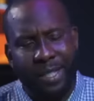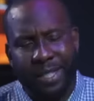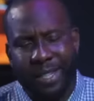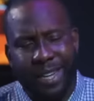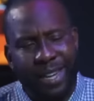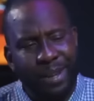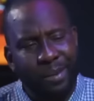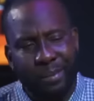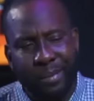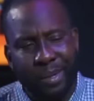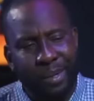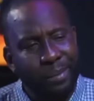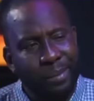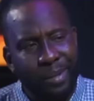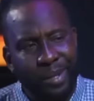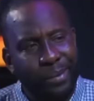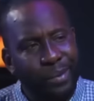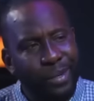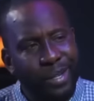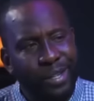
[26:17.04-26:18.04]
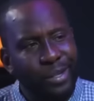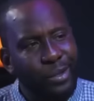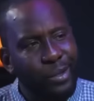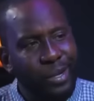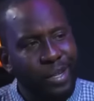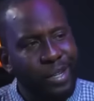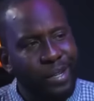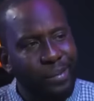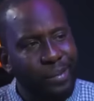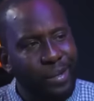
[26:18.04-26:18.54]
She can't beat me. What are you
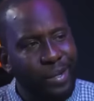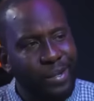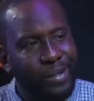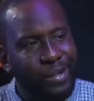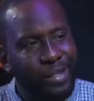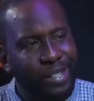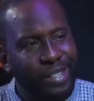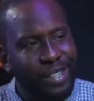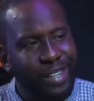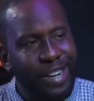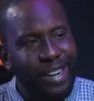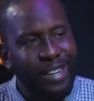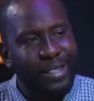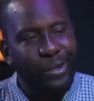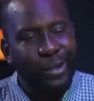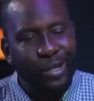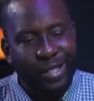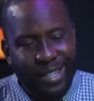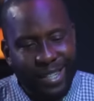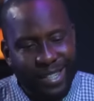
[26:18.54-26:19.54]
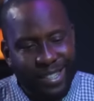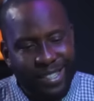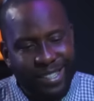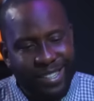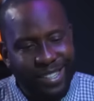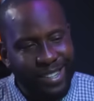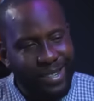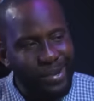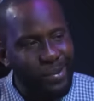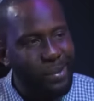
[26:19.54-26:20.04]
talking about? I taught her
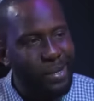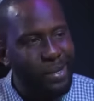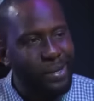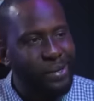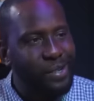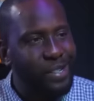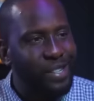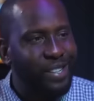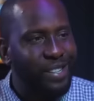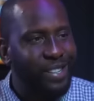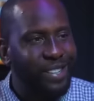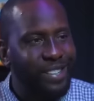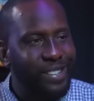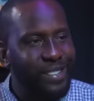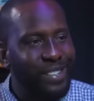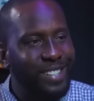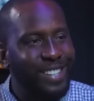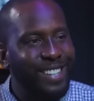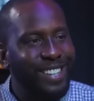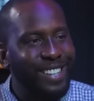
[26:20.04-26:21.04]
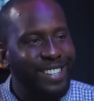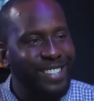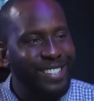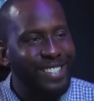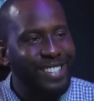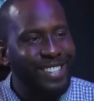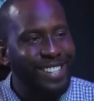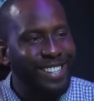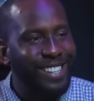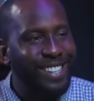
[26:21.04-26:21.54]
this game now. What are you
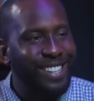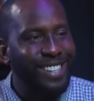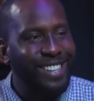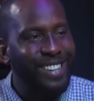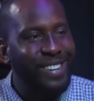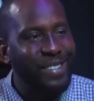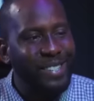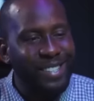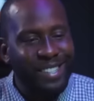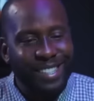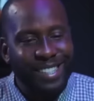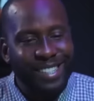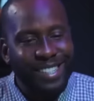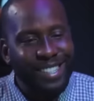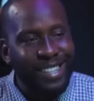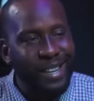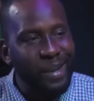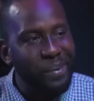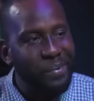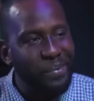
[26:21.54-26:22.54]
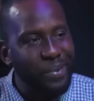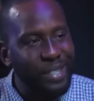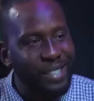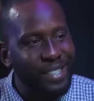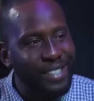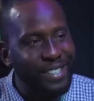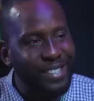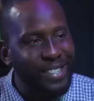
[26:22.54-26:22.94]
saying? I was in this game before she